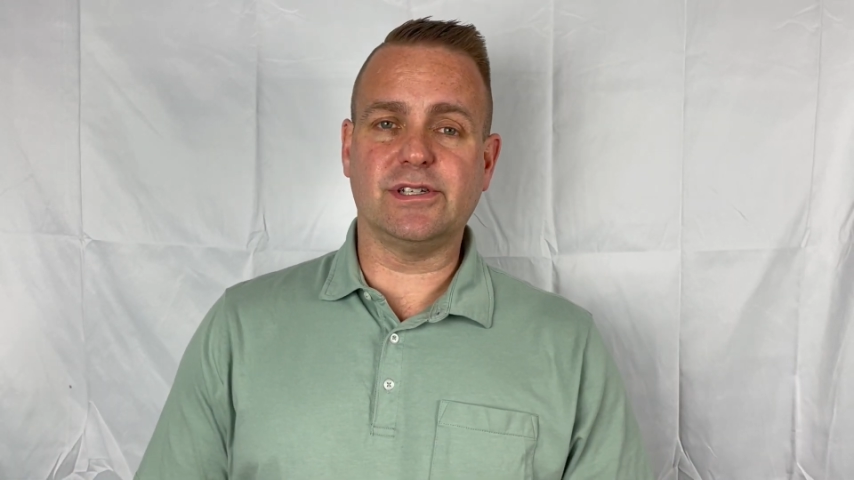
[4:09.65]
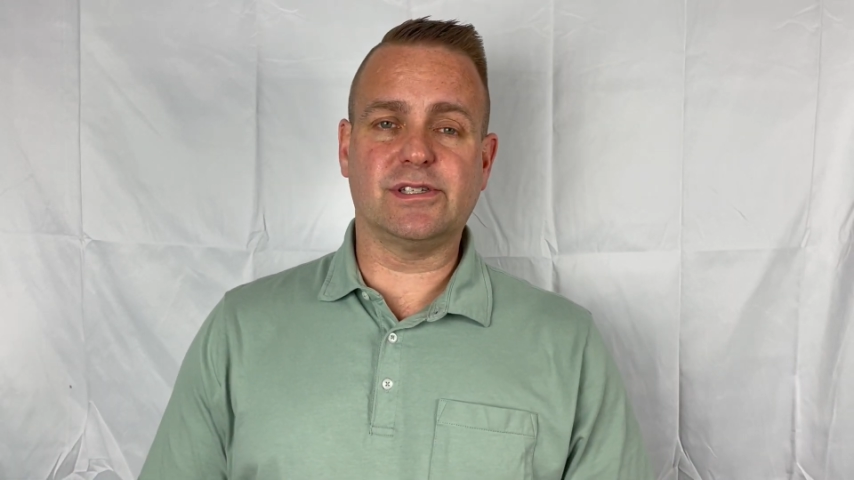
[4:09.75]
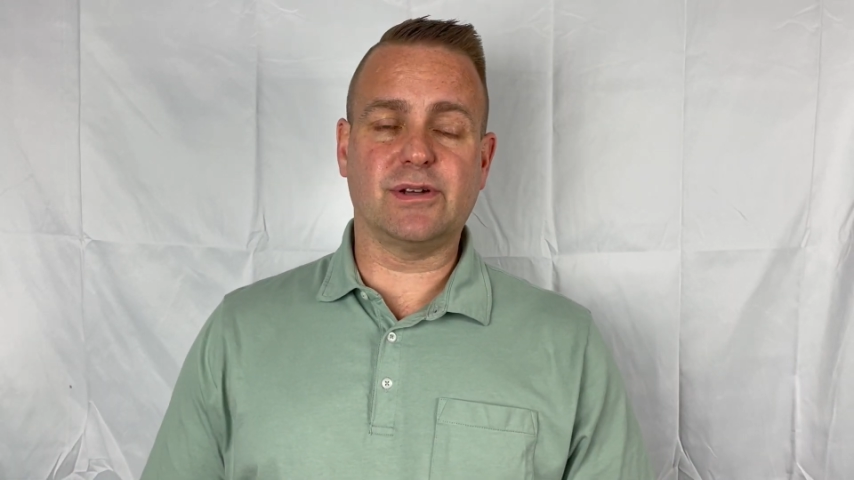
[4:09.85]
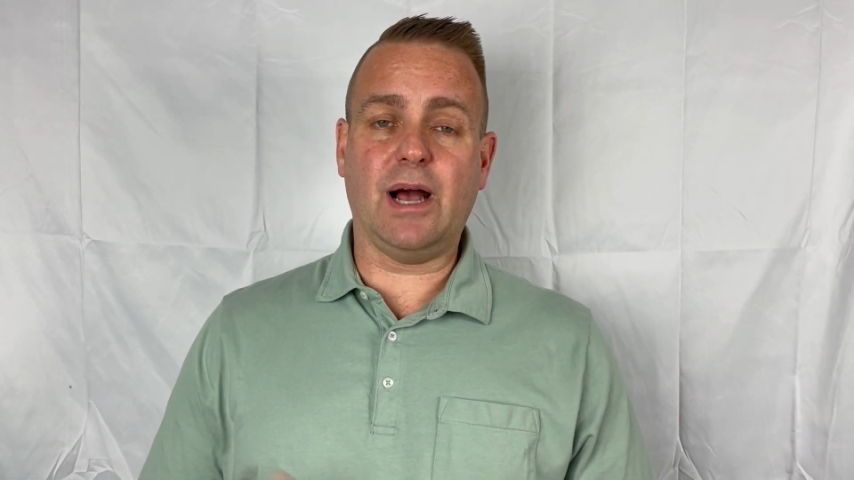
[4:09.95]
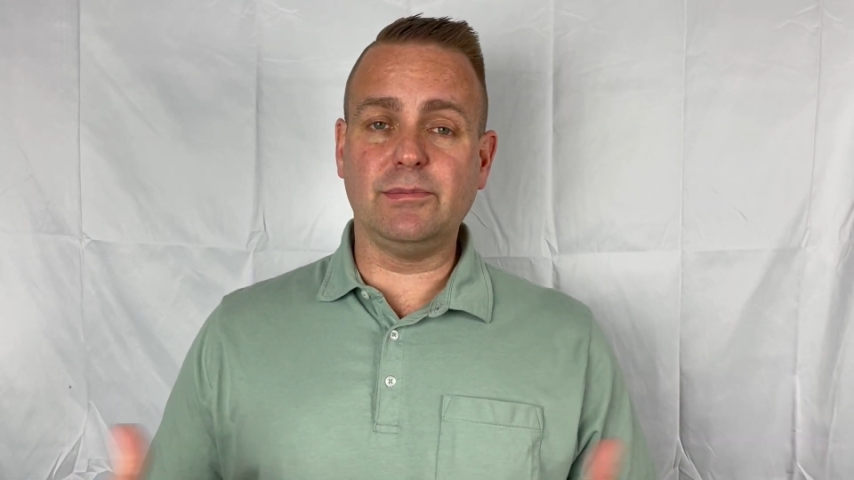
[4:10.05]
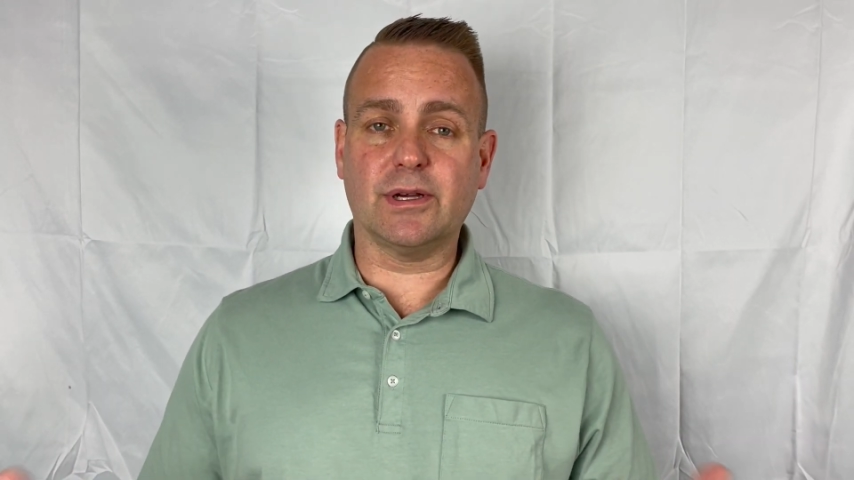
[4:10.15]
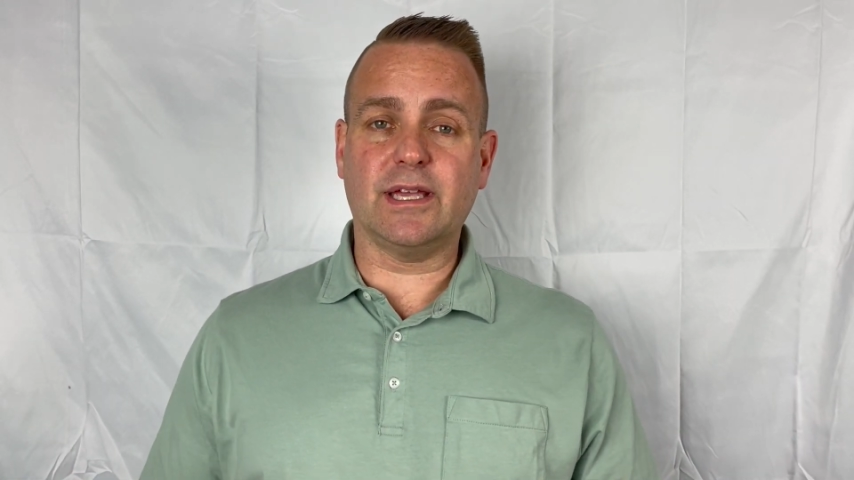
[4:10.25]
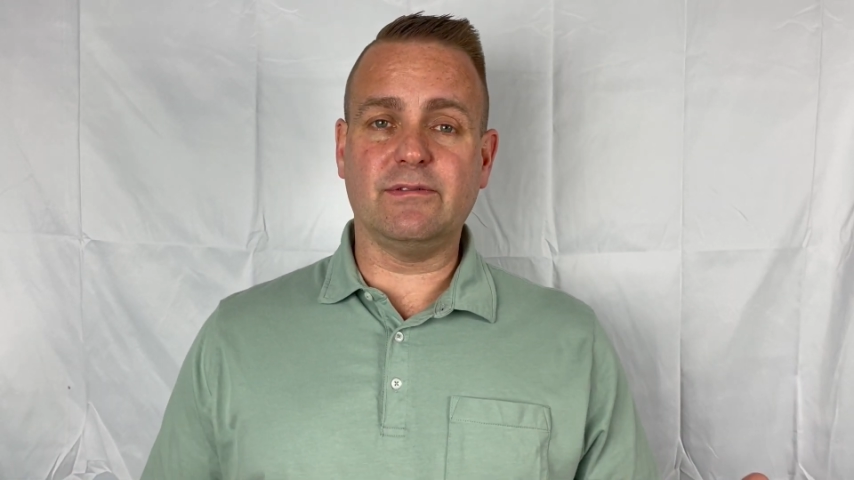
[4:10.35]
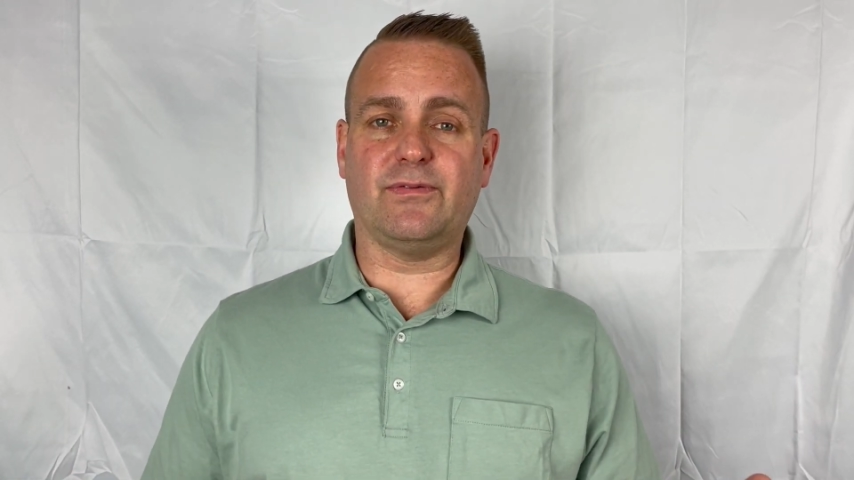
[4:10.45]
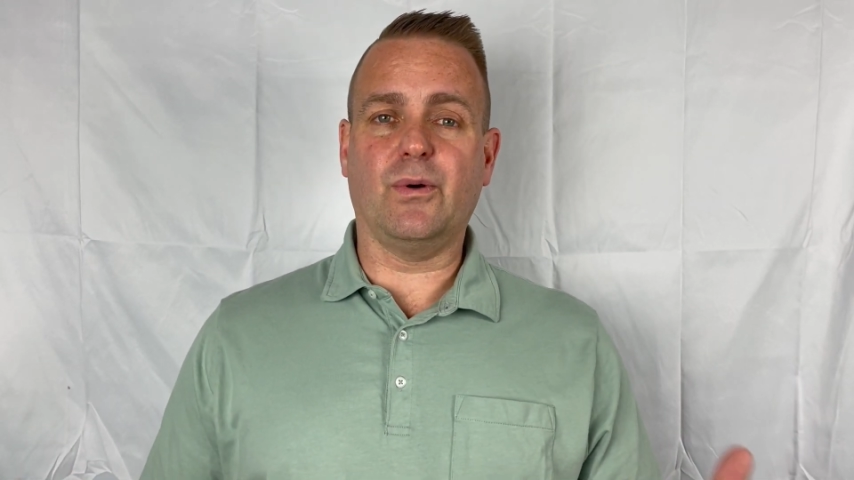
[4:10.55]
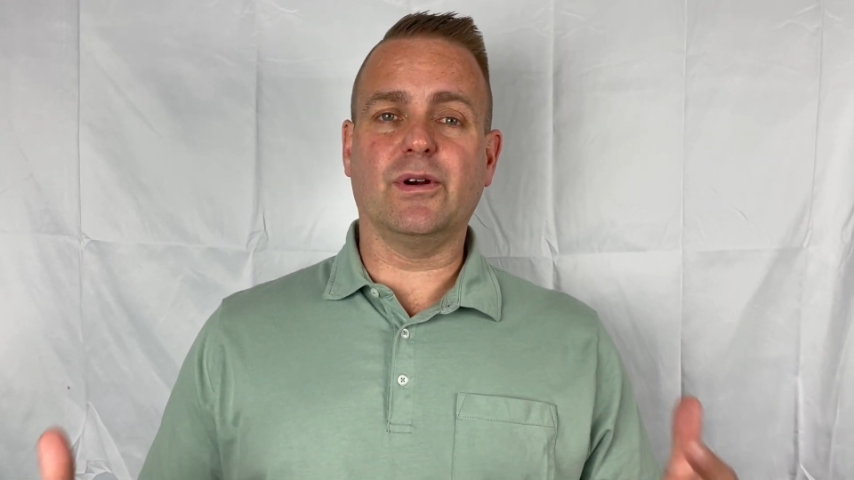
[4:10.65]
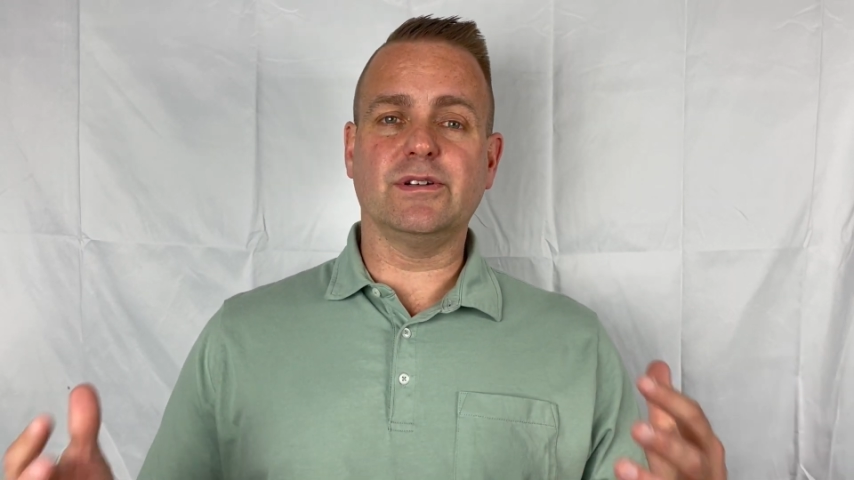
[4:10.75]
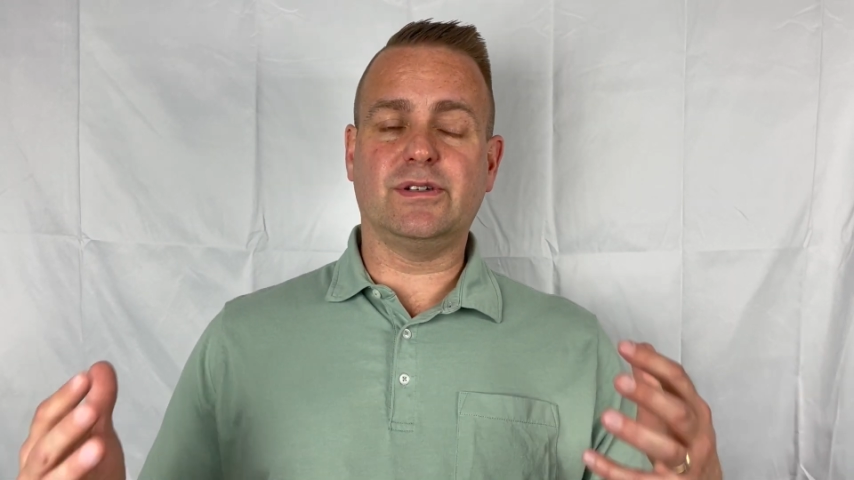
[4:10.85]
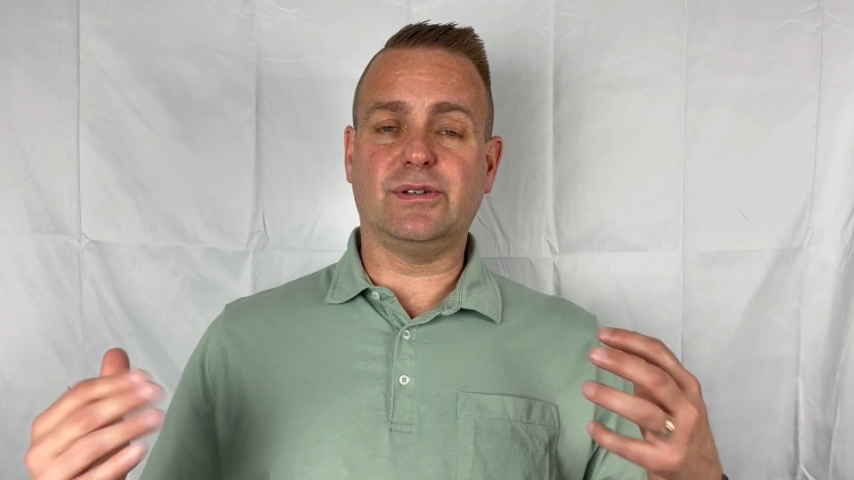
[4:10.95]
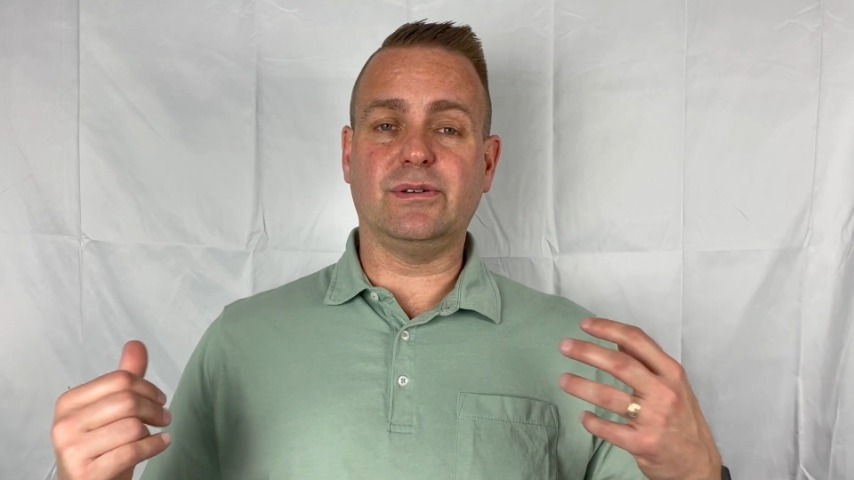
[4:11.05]
And so I'm looking forward
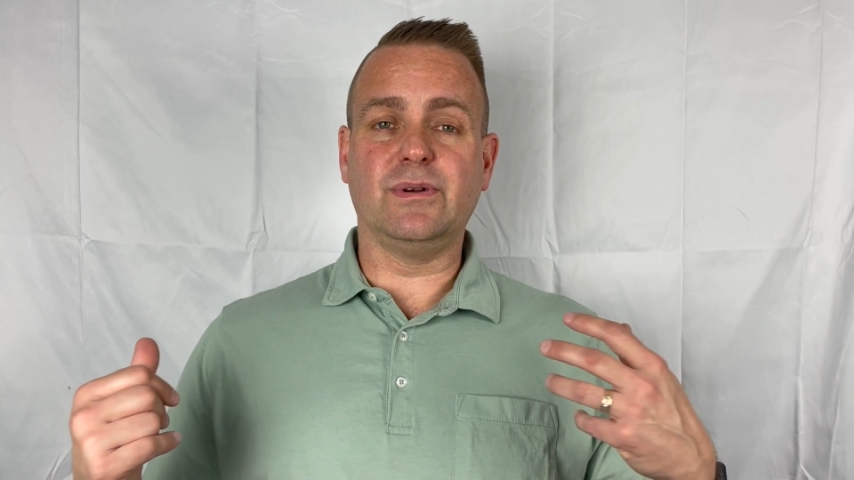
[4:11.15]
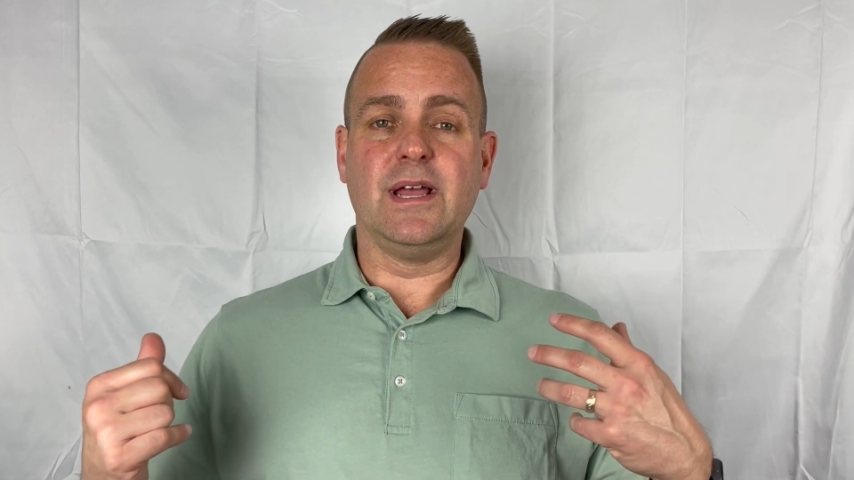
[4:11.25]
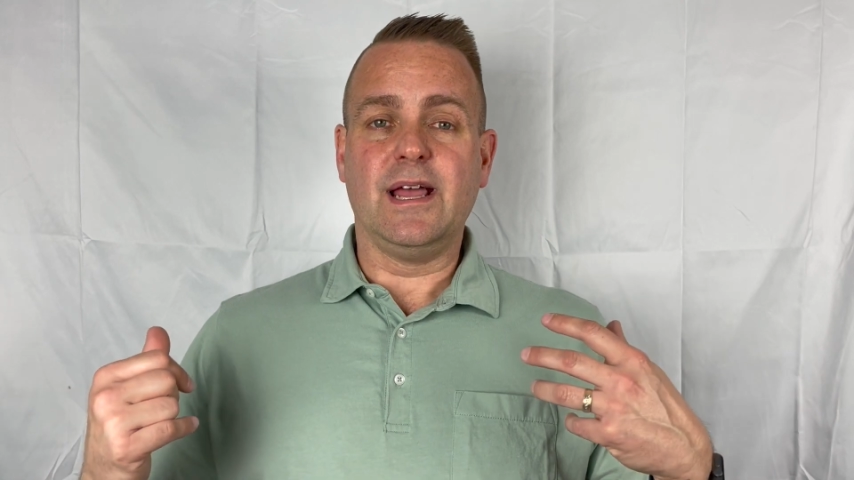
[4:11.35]
forward to